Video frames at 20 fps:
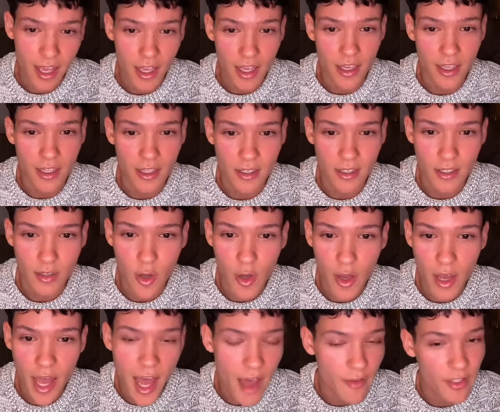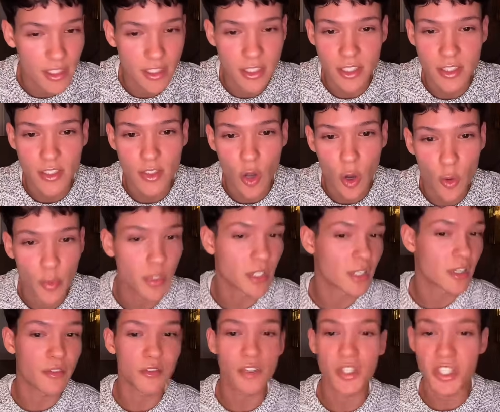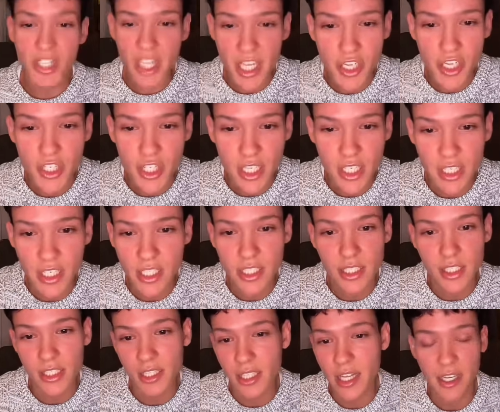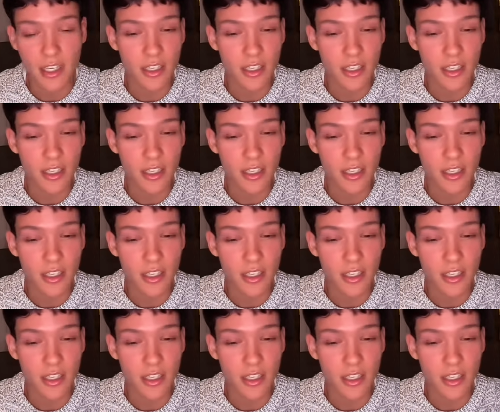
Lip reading: and having this open conversation and